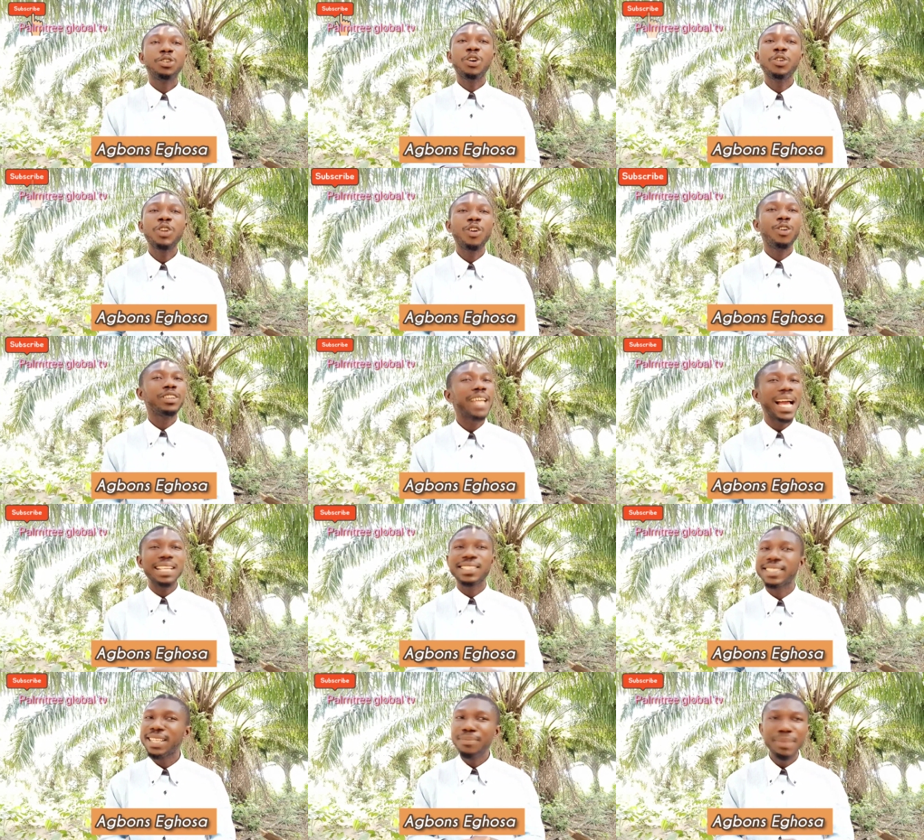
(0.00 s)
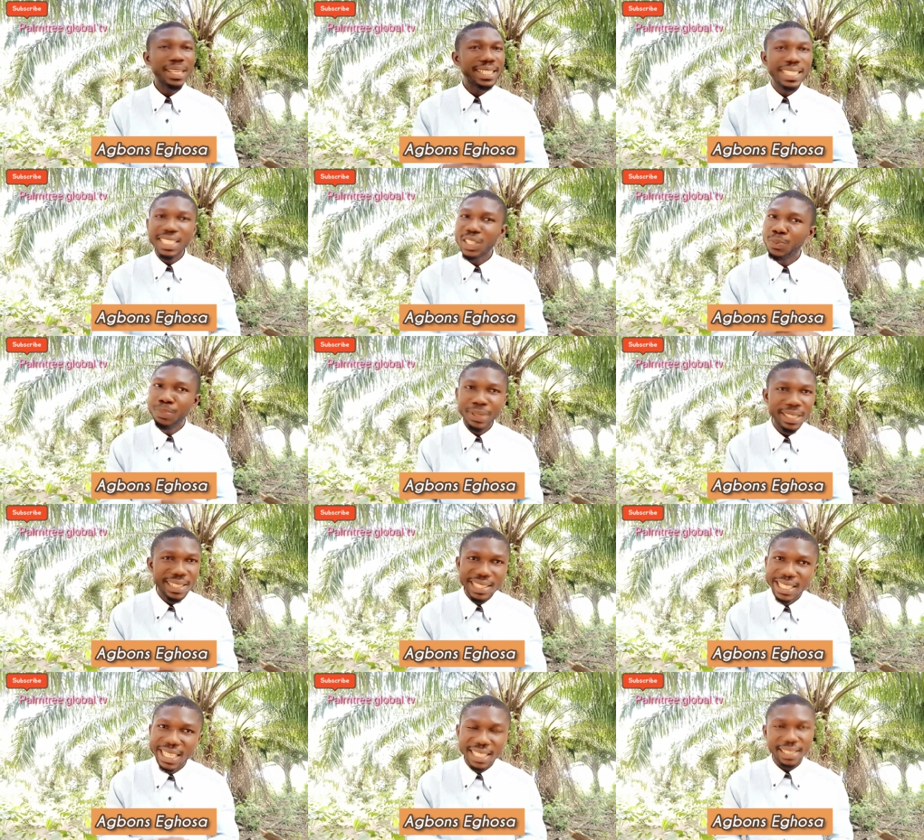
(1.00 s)
use fish, take chop
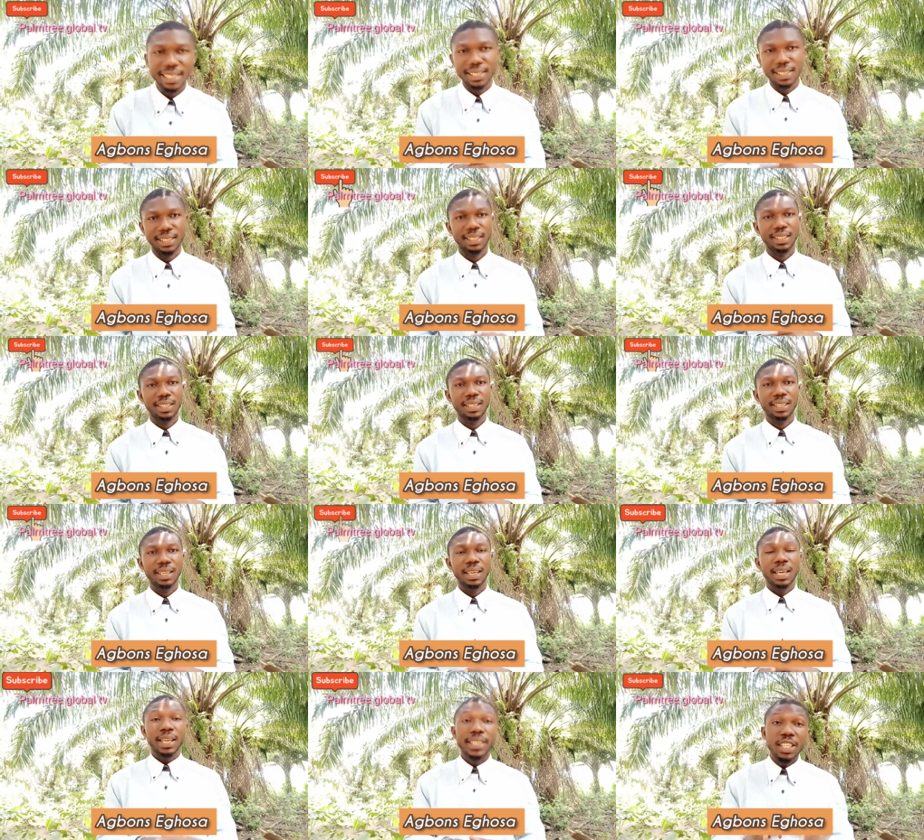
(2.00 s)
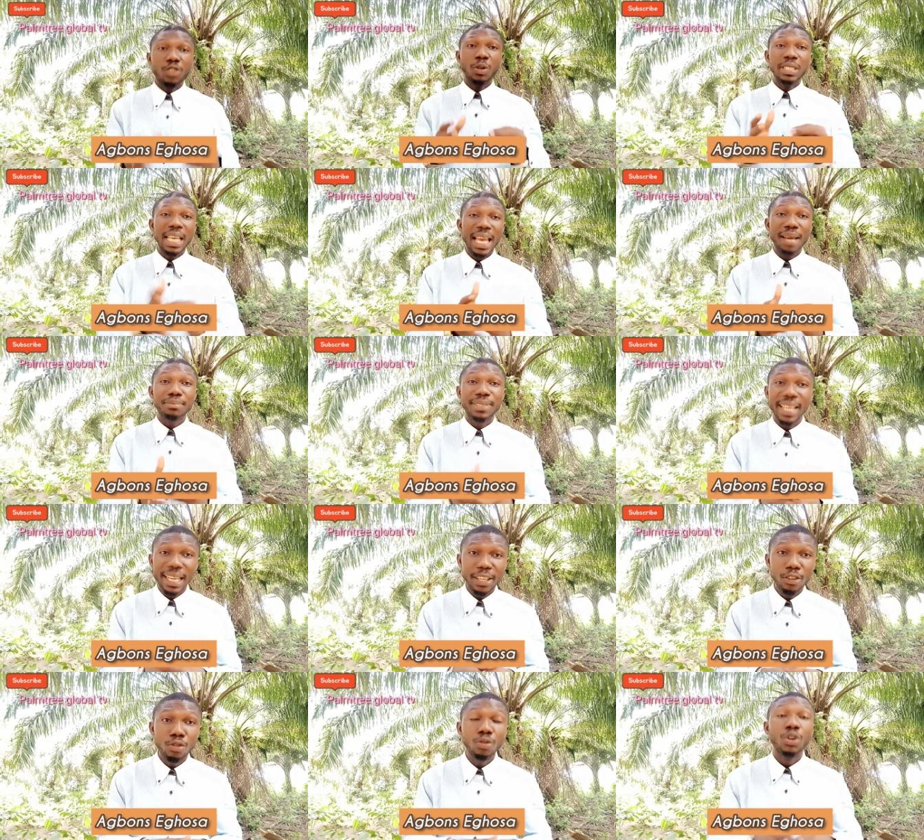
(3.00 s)
bones. Oh my God.
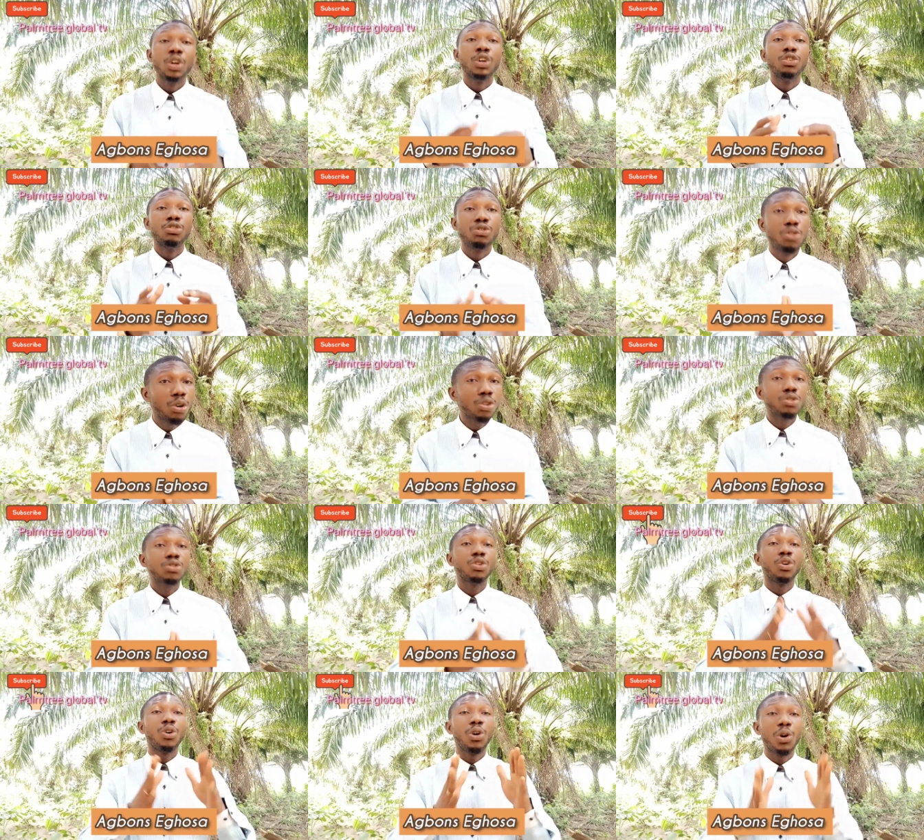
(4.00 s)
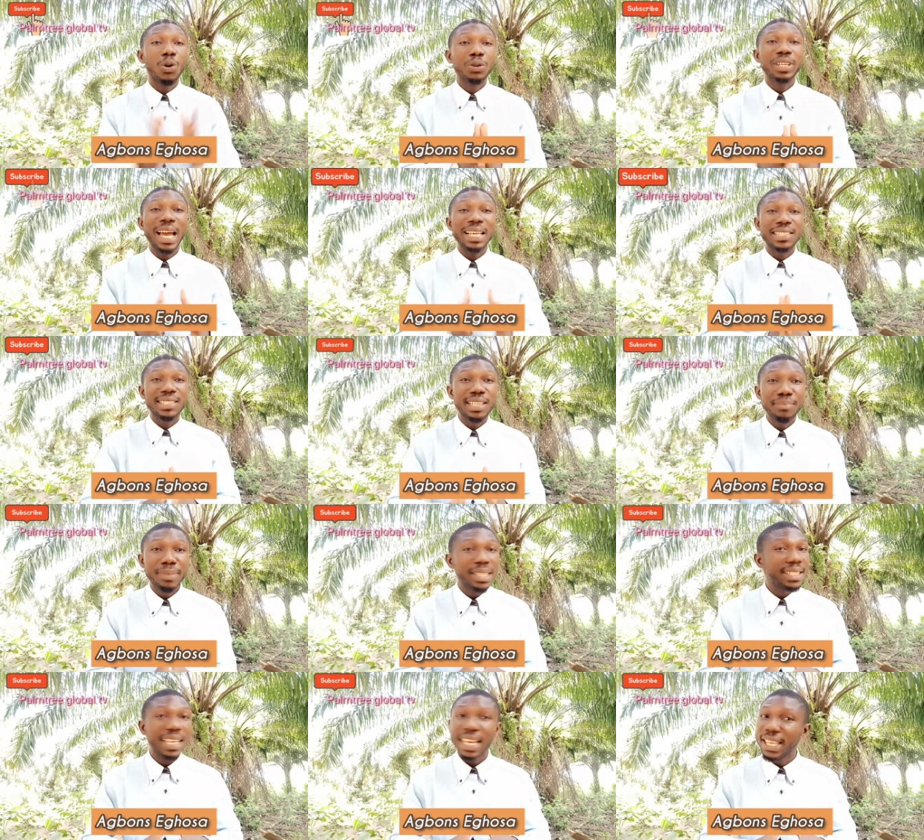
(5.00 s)
It's a good
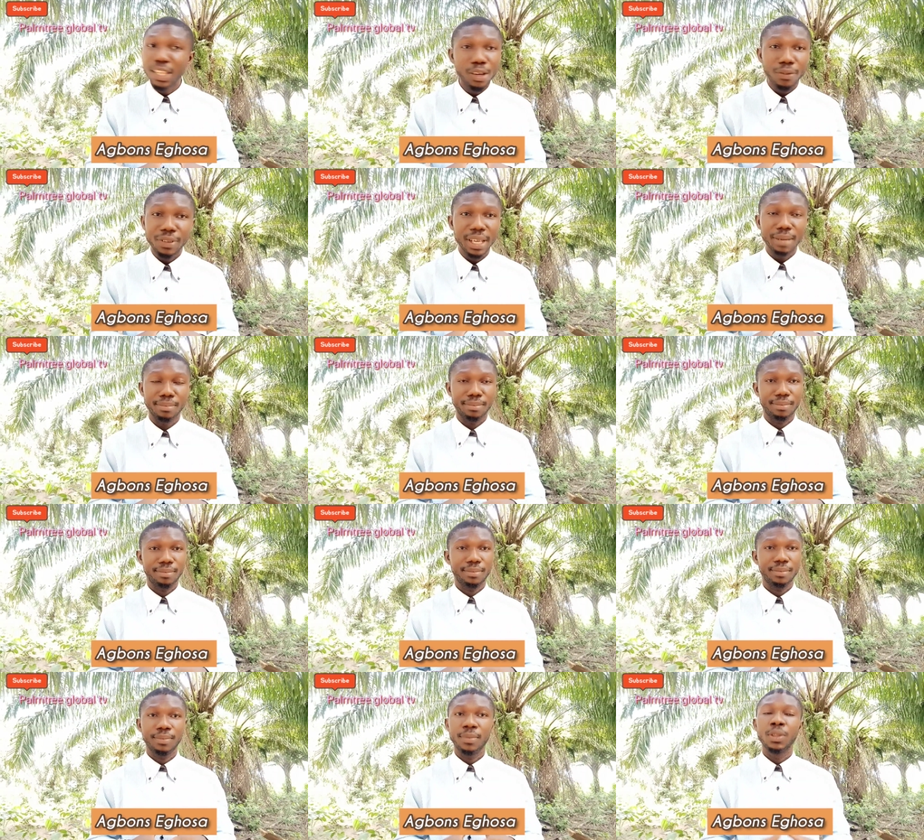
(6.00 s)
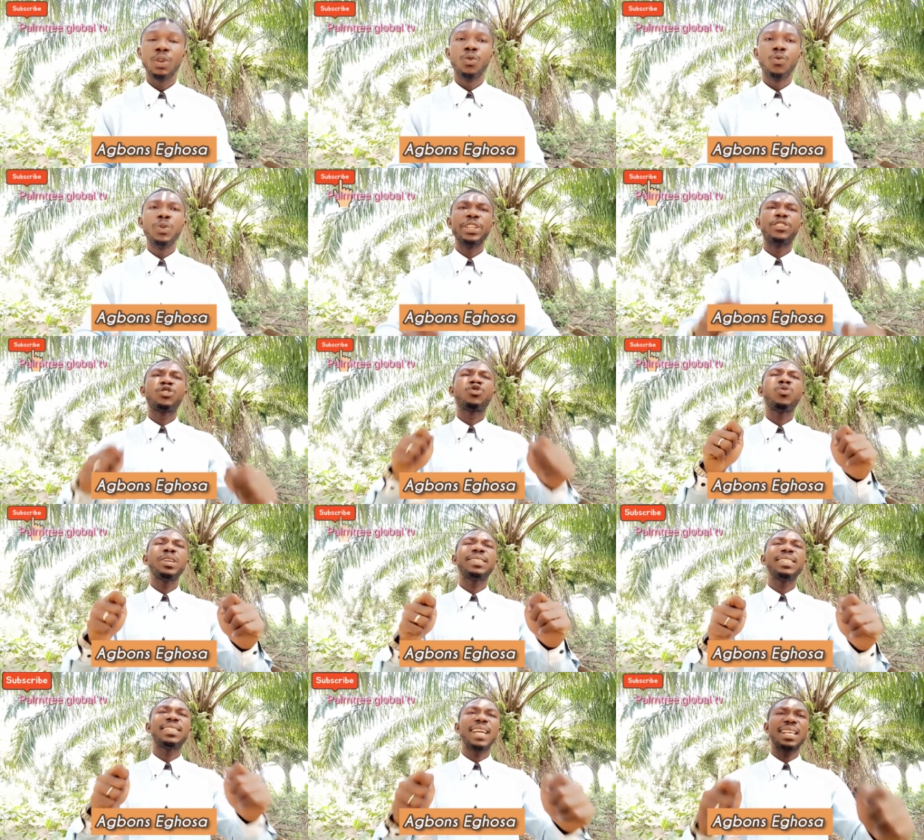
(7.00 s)
business.
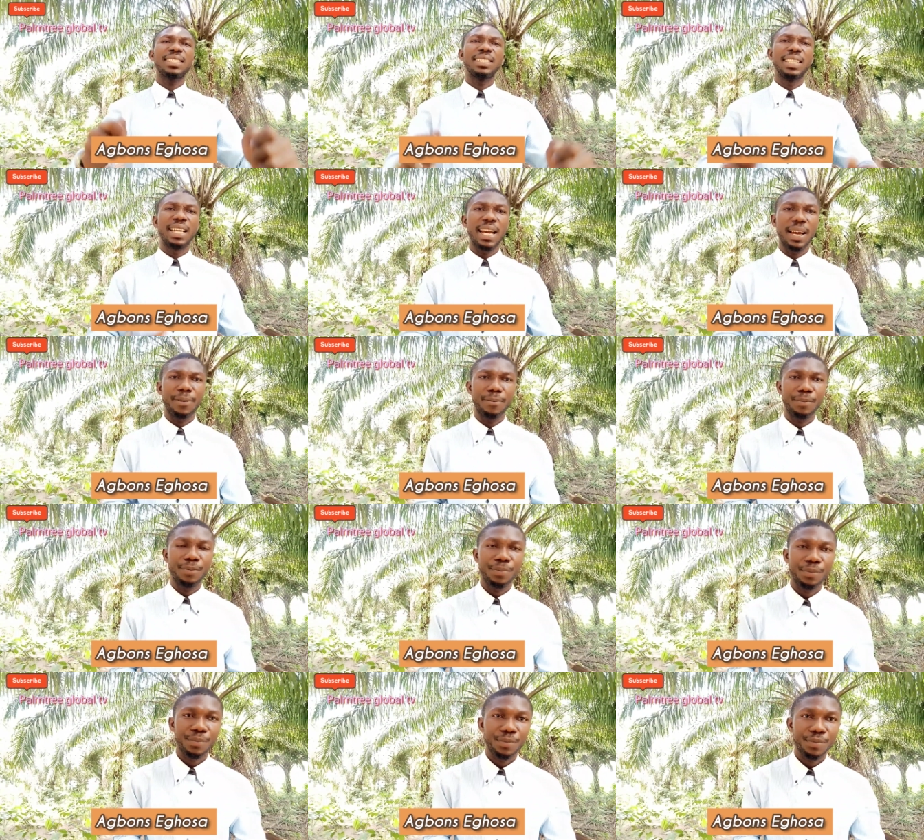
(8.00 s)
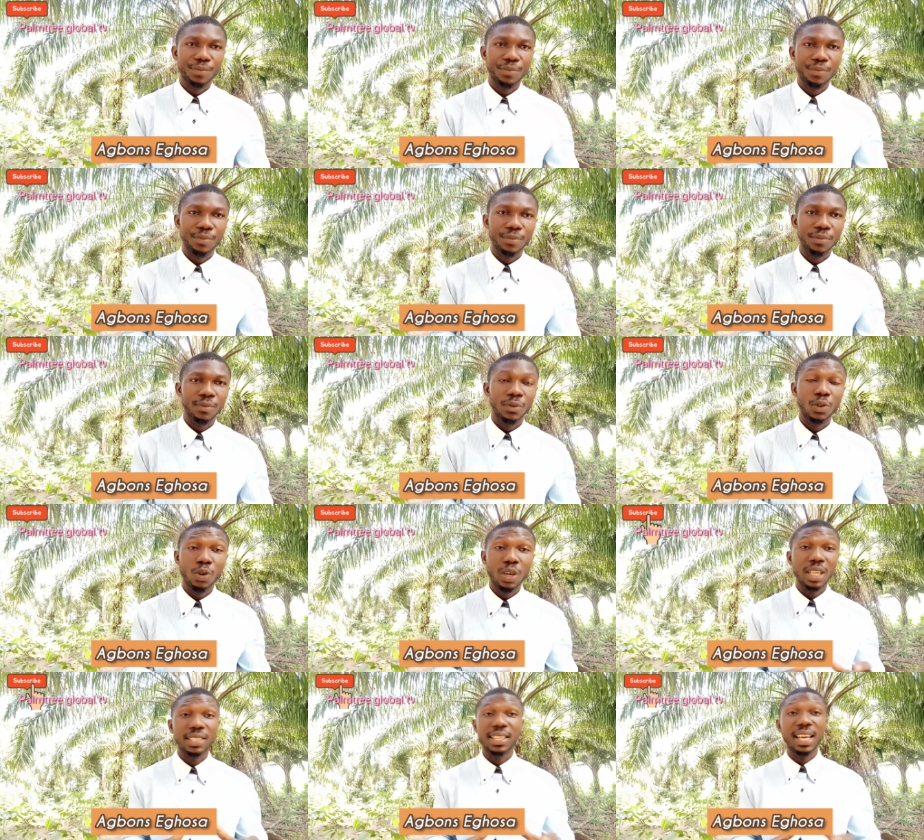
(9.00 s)
Selling of
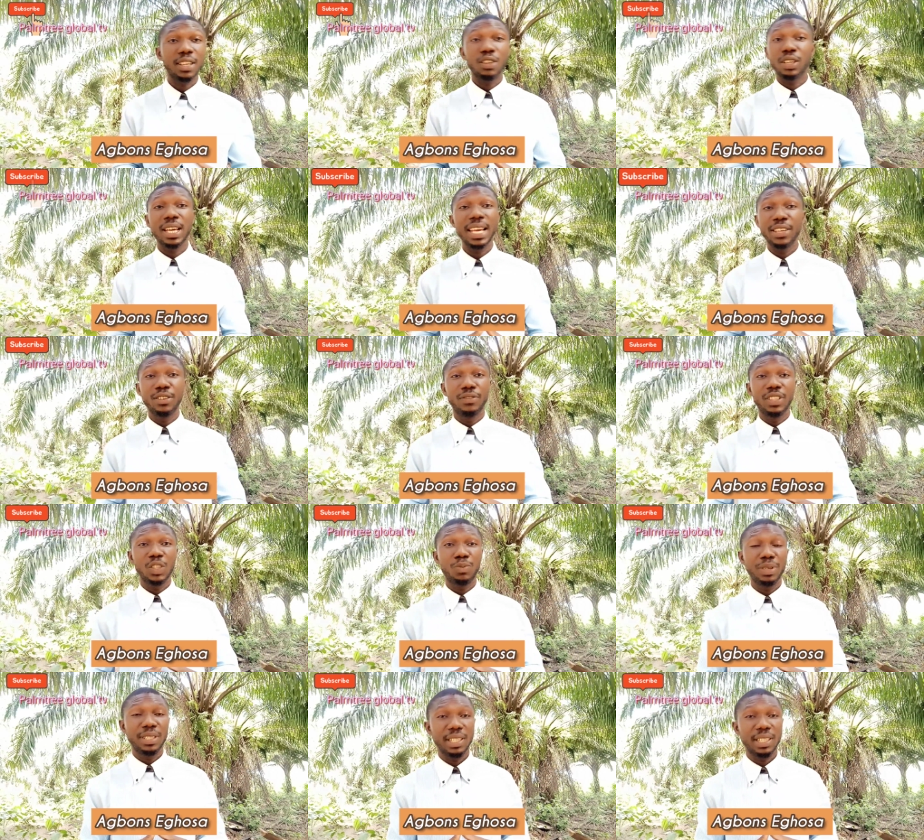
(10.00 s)
bones.